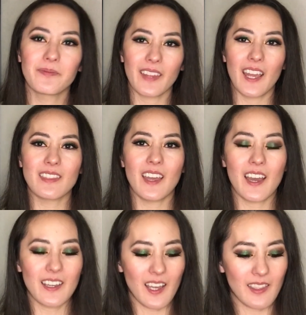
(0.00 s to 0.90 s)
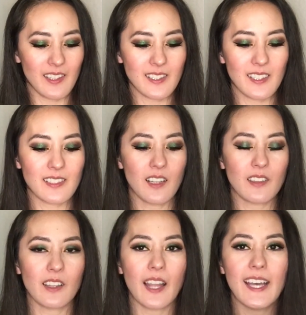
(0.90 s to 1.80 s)
And then this is
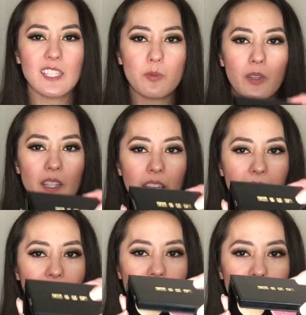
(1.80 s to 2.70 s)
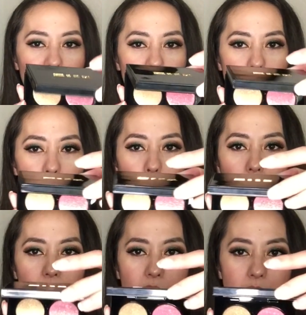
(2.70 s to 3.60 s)
the last one that I have of those
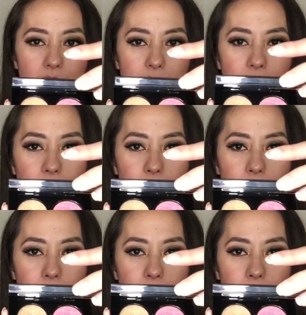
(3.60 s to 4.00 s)
quads.